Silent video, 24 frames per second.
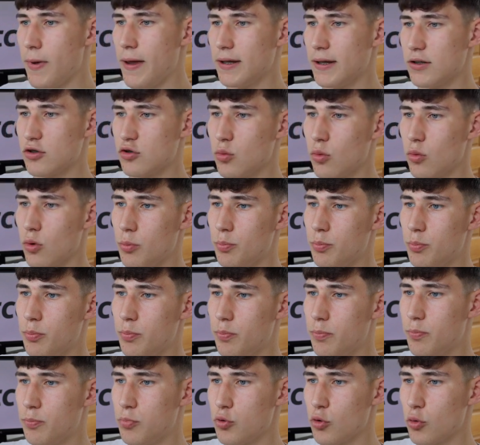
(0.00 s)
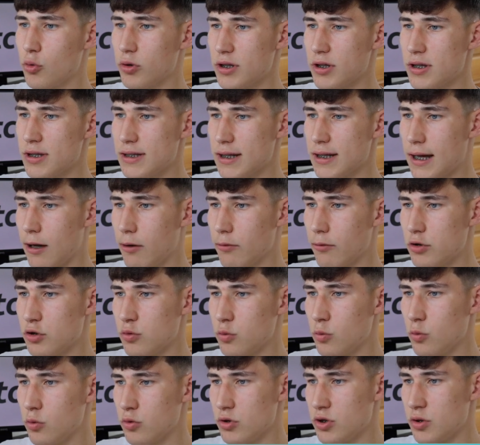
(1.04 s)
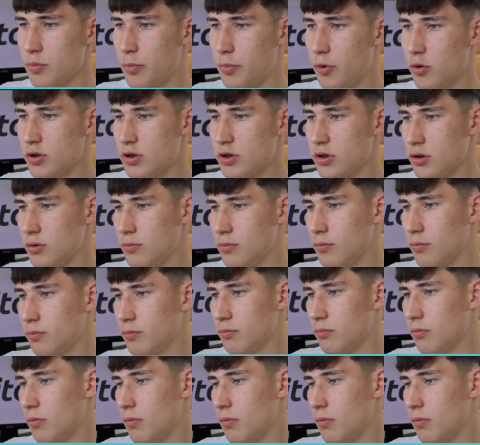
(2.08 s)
sort of broadens out towards the bottom,